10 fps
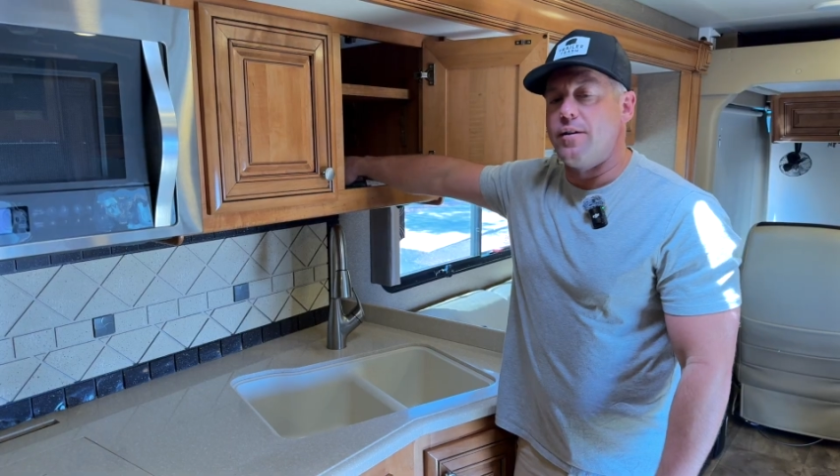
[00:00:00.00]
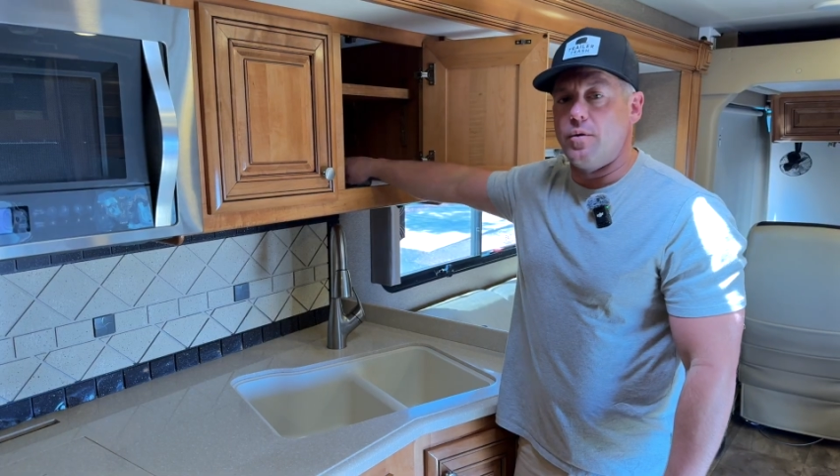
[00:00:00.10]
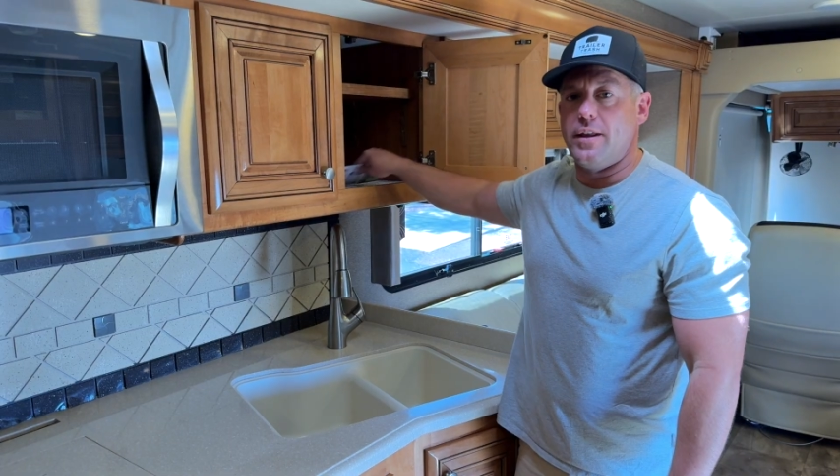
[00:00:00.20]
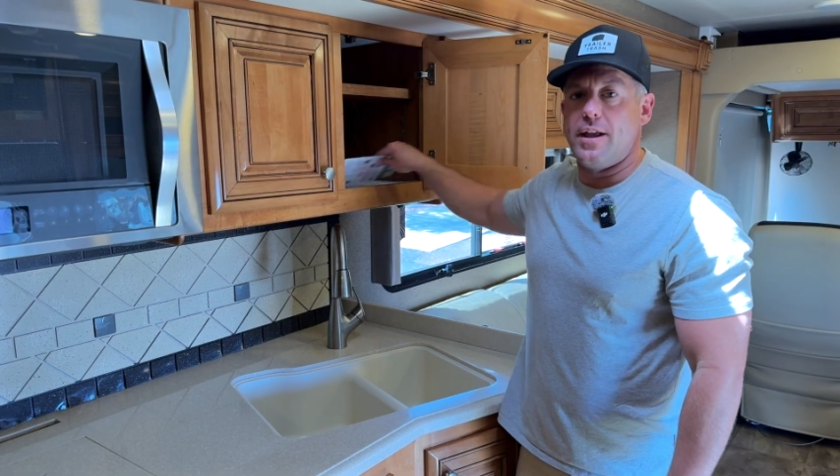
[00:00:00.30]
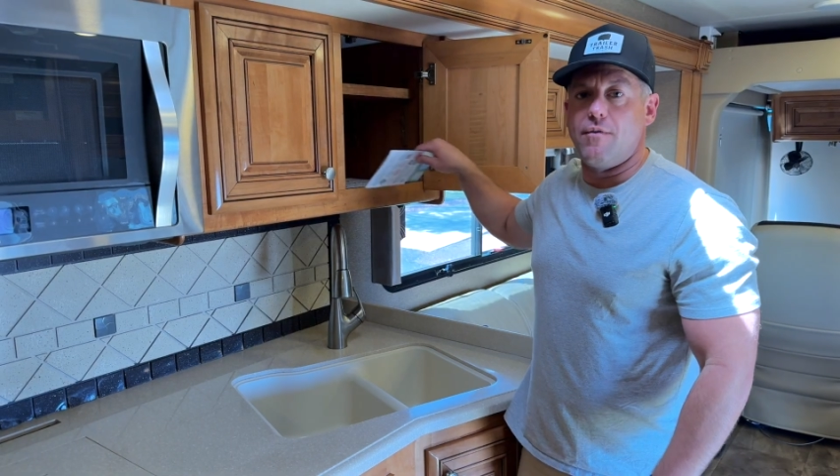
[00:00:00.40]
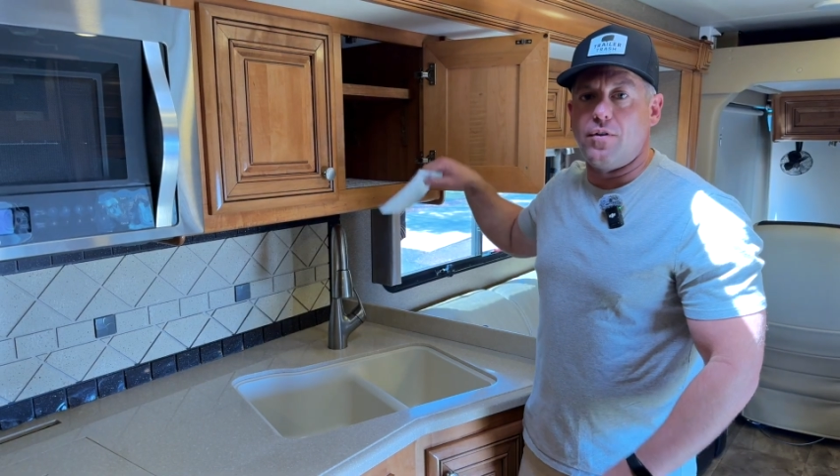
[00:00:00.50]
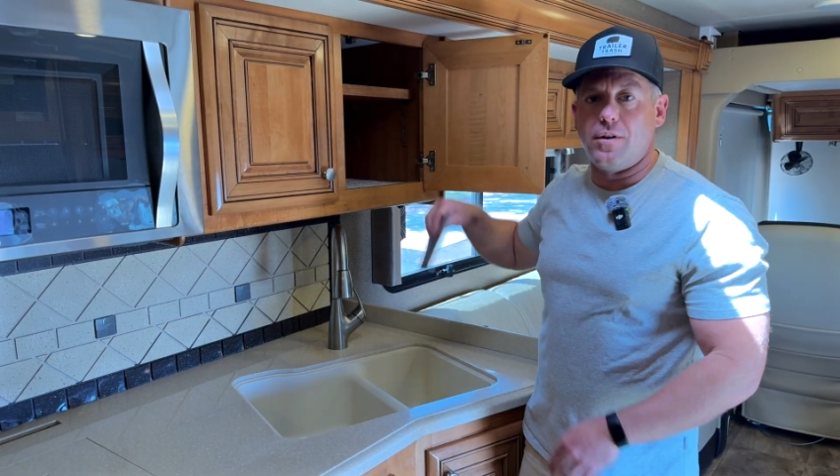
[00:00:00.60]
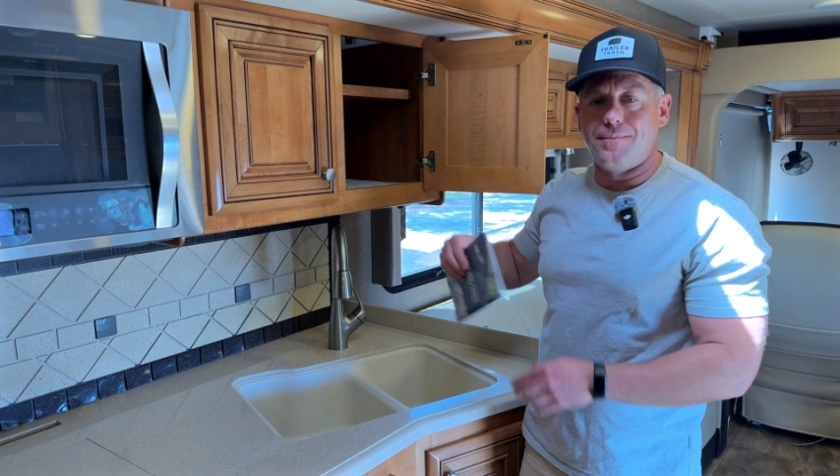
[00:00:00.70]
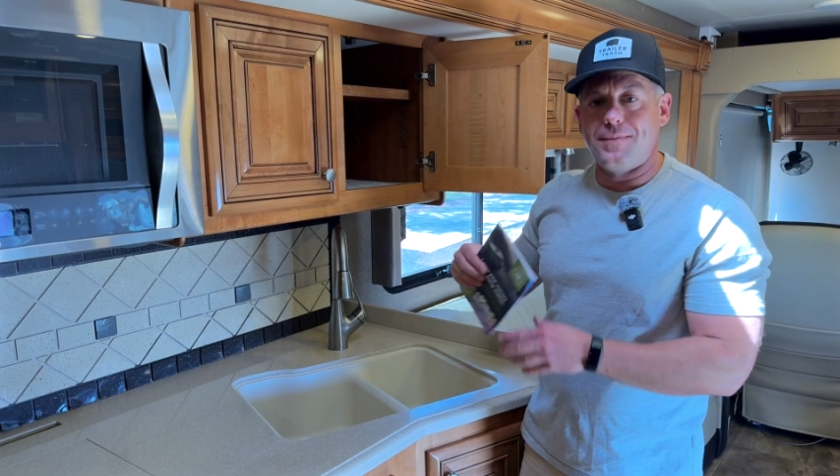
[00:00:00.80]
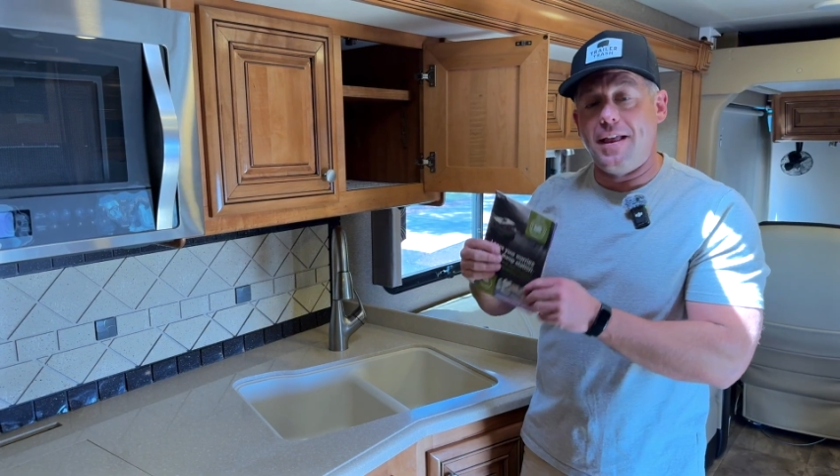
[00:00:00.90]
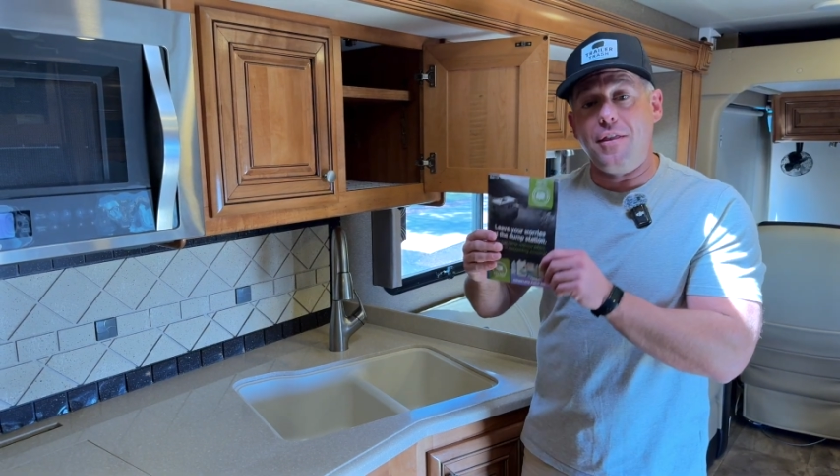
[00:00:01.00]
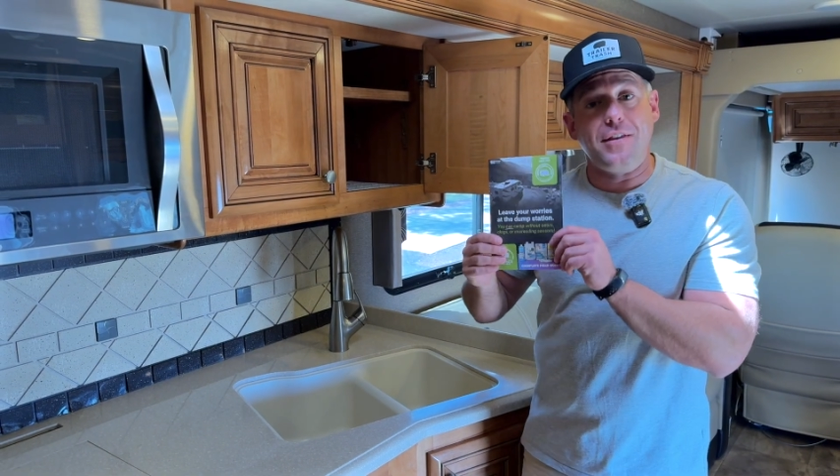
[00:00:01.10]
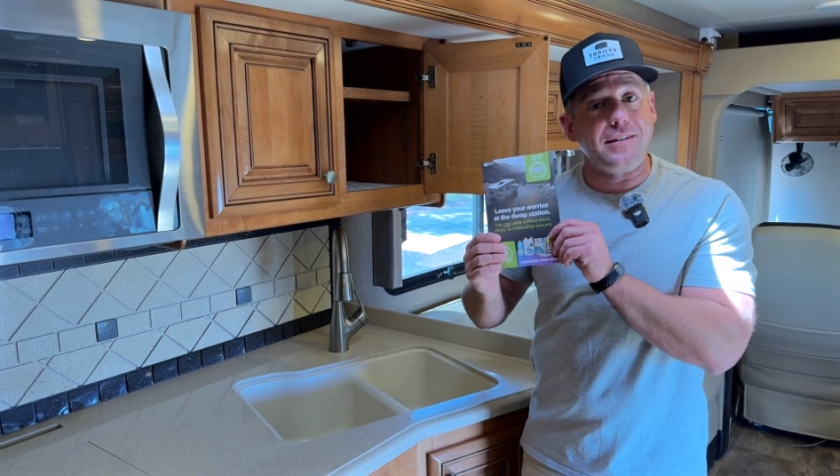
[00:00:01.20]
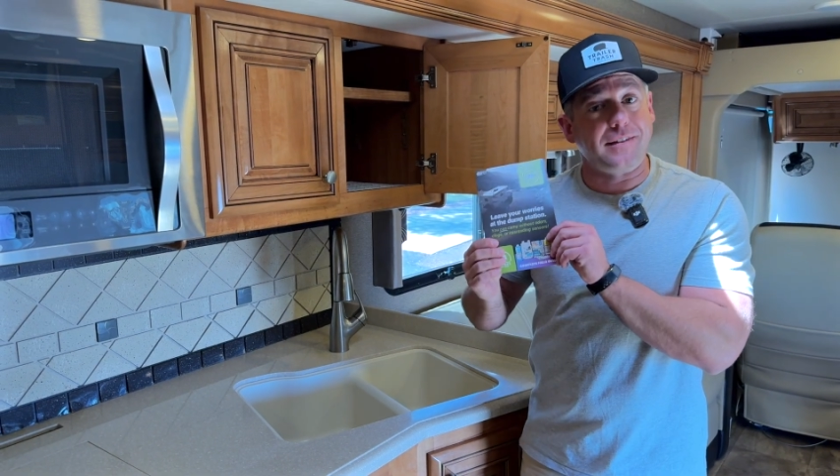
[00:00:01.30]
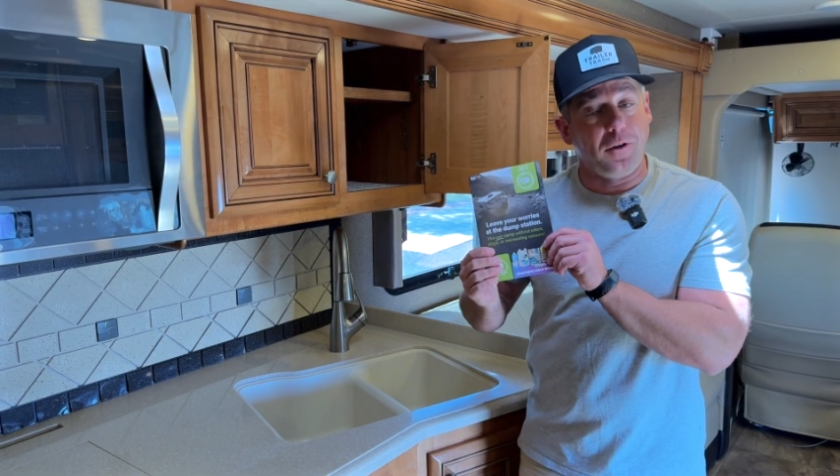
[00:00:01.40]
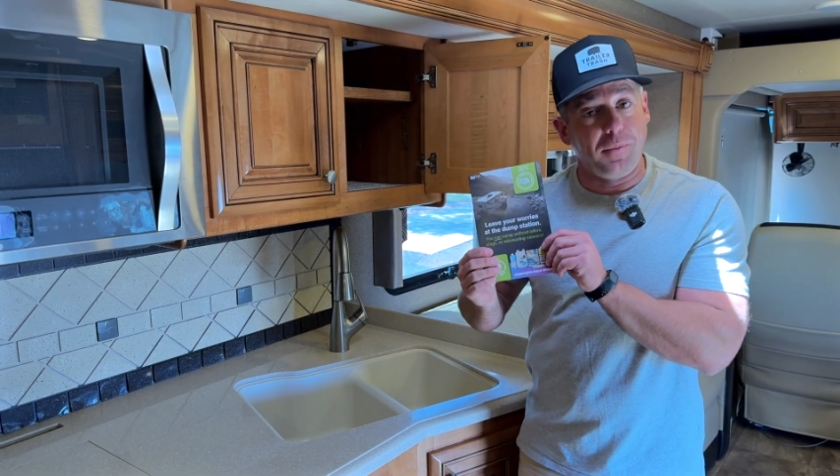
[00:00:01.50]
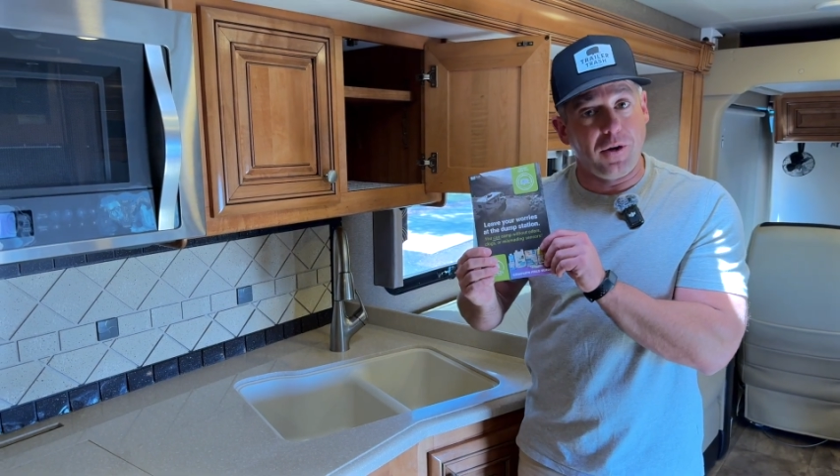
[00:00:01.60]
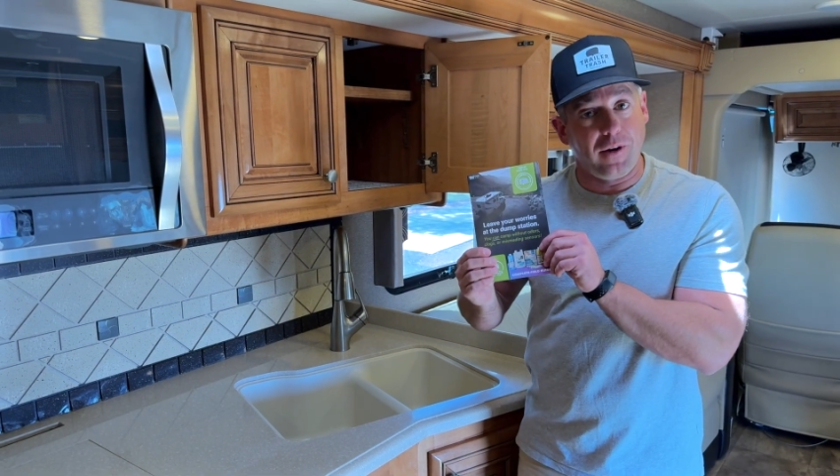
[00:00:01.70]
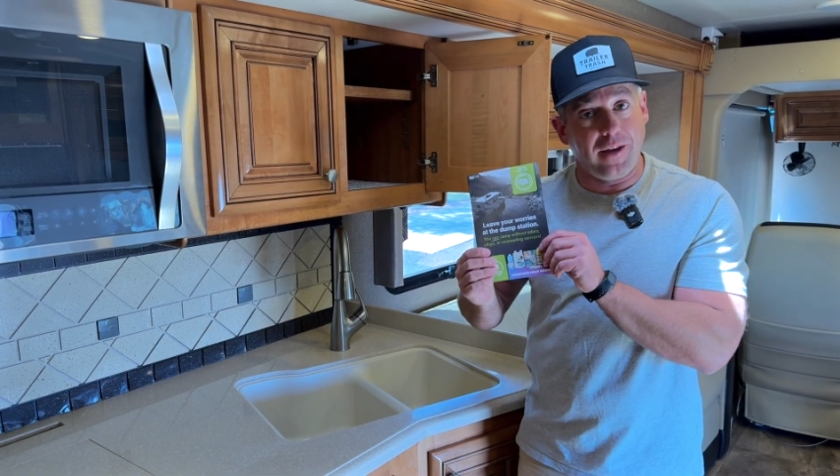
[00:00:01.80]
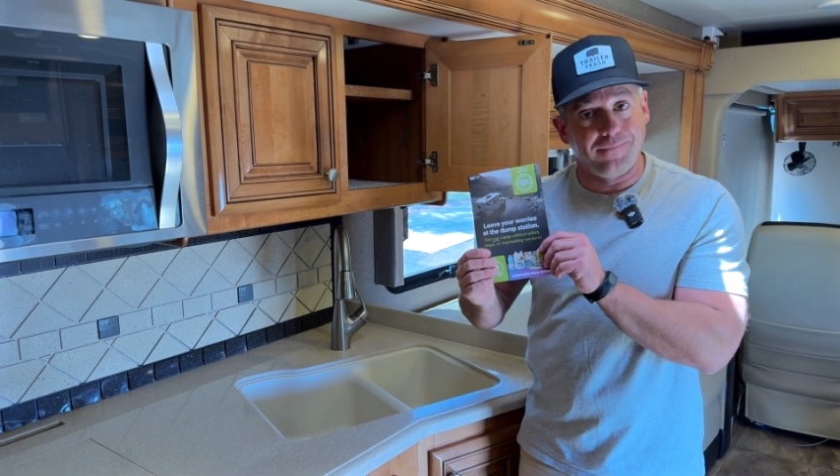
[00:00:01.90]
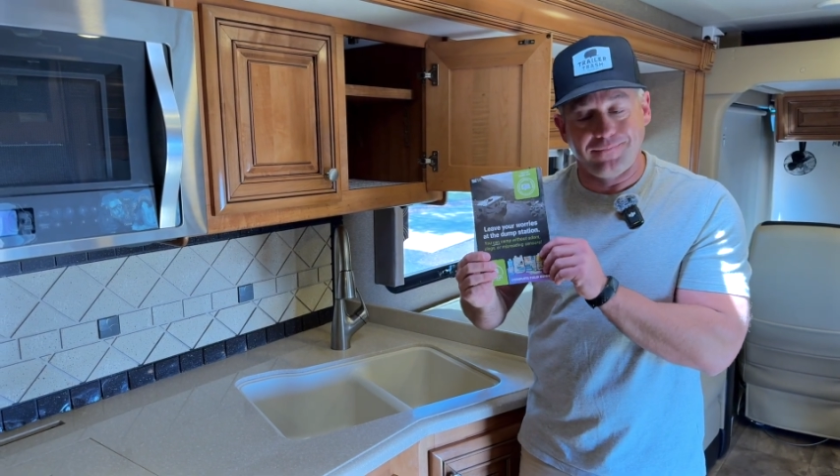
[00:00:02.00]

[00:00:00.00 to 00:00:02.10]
really helpful. This little beauty.